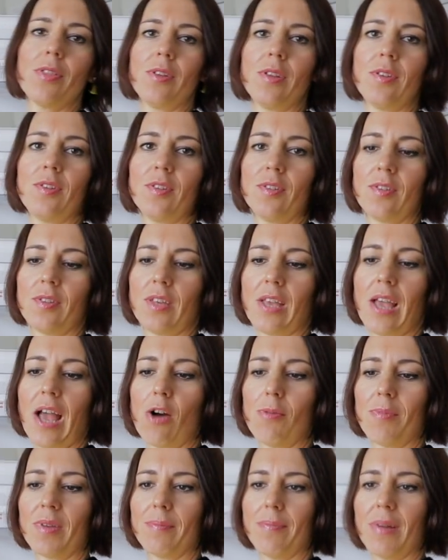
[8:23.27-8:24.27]
This is the
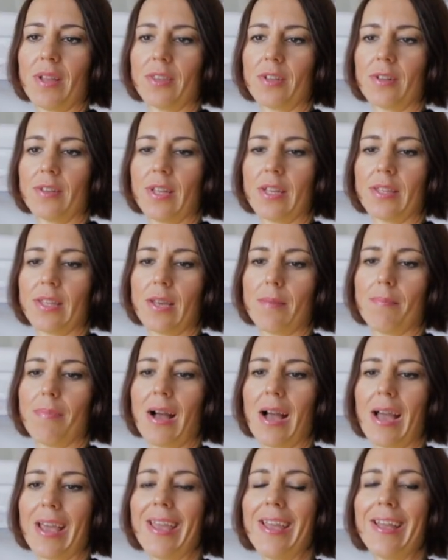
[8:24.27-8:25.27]
almond butter that I
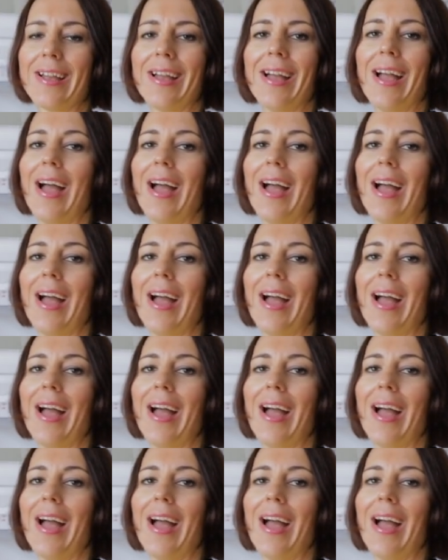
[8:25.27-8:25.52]
buy.